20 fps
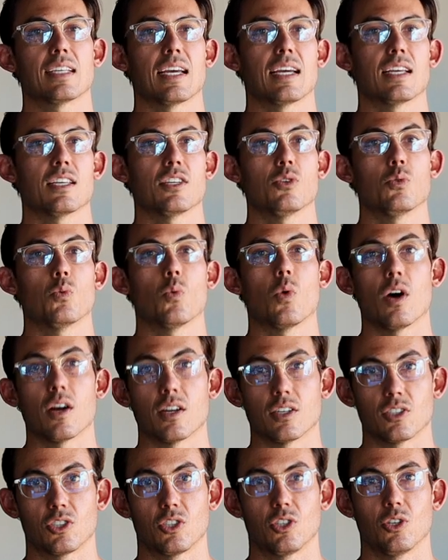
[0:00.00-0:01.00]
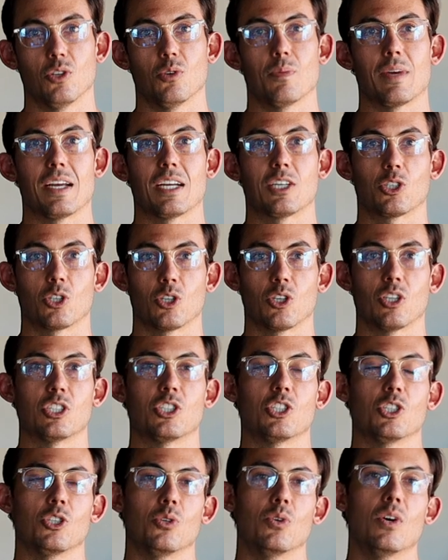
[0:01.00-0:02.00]
and you want to make sure
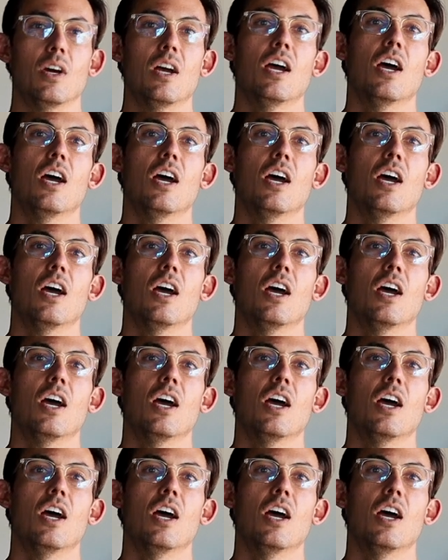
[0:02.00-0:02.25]
that you